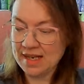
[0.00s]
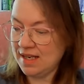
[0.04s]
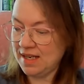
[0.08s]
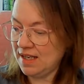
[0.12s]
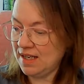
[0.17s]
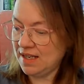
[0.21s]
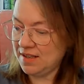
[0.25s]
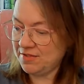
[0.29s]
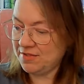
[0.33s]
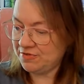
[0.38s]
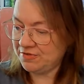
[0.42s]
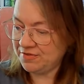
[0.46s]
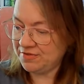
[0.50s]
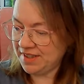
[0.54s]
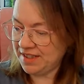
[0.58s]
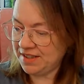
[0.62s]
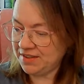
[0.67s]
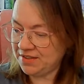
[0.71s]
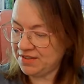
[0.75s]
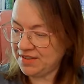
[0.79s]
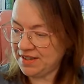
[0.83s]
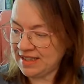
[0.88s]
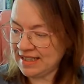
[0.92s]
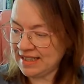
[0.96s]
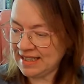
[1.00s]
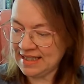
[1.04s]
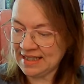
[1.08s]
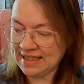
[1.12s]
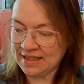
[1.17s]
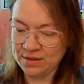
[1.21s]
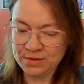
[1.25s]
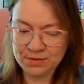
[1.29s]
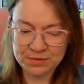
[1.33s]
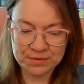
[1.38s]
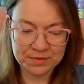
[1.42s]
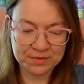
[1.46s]
I'll figure that
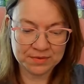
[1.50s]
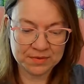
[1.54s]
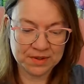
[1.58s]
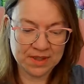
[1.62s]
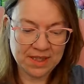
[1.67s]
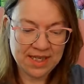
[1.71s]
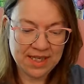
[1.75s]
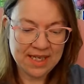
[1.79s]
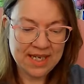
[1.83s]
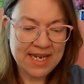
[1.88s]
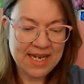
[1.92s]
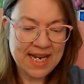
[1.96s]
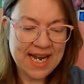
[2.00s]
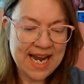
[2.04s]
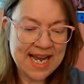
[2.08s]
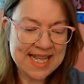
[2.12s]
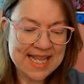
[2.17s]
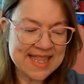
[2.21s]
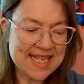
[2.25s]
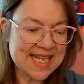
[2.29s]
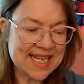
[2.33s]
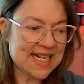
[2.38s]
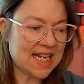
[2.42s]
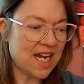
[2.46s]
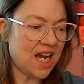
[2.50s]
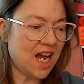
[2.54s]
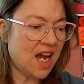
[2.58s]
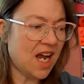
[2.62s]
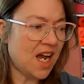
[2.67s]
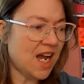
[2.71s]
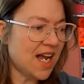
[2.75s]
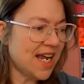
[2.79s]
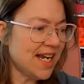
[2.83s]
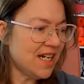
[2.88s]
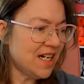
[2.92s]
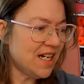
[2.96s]
out. And then
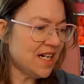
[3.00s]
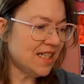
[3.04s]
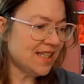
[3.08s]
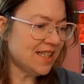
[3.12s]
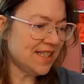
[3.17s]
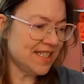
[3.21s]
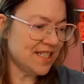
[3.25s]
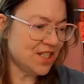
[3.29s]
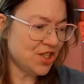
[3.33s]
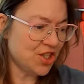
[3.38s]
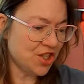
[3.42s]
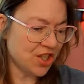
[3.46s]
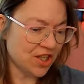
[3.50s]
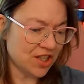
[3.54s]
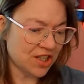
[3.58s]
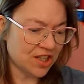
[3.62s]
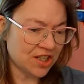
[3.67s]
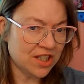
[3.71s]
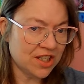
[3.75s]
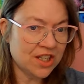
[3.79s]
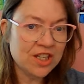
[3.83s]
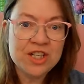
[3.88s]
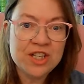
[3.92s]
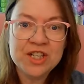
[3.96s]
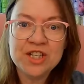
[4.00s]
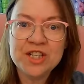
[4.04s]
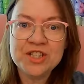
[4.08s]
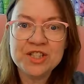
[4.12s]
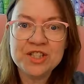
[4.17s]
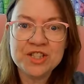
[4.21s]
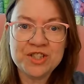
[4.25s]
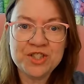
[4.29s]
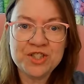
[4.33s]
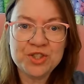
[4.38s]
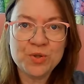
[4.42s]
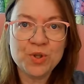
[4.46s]
I got this yarn to
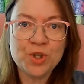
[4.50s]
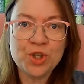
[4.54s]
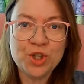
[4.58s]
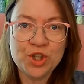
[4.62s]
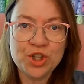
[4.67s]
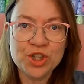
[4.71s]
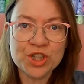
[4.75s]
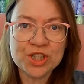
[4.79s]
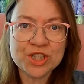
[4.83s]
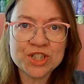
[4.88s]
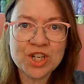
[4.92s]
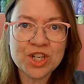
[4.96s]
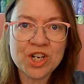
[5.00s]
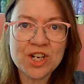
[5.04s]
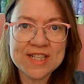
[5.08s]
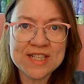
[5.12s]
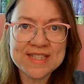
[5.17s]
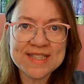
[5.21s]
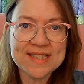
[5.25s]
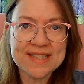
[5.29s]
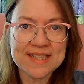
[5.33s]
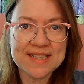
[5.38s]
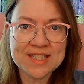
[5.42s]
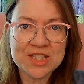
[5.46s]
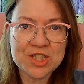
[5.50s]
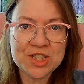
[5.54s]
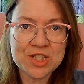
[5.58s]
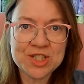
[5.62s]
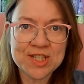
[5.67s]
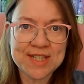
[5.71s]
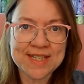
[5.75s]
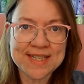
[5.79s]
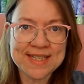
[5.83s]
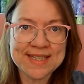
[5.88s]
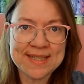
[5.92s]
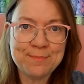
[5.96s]
do a hooked on
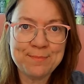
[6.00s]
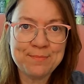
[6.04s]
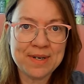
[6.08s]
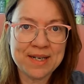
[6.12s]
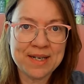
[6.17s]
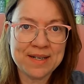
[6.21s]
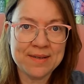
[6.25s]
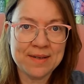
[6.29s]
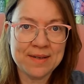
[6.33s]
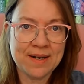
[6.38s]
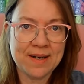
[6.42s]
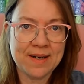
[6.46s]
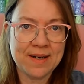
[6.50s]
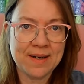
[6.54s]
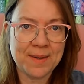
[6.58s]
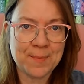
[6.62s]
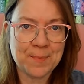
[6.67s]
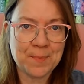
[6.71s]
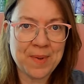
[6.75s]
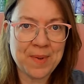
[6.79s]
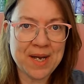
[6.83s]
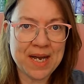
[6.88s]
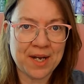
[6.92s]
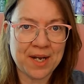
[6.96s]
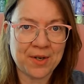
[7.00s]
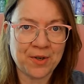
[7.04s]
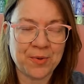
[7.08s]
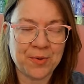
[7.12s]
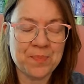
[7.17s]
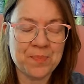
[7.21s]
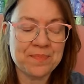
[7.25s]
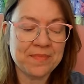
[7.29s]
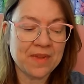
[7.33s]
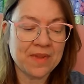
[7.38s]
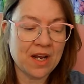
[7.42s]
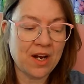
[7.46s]
sunshine um, pattern.
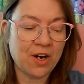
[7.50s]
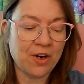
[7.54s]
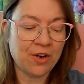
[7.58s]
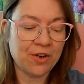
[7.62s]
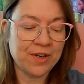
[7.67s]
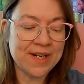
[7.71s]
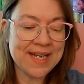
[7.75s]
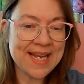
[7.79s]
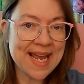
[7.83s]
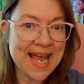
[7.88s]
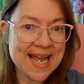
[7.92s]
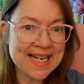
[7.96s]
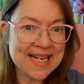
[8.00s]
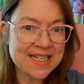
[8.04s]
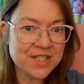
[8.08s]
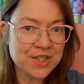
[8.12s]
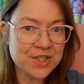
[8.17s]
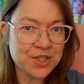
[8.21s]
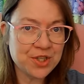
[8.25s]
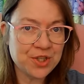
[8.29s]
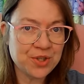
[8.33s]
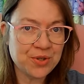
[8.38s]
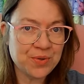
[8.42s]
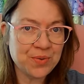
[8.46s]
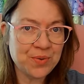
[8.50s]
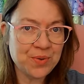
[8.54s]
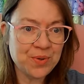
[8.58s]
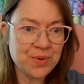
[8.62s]
I already had two.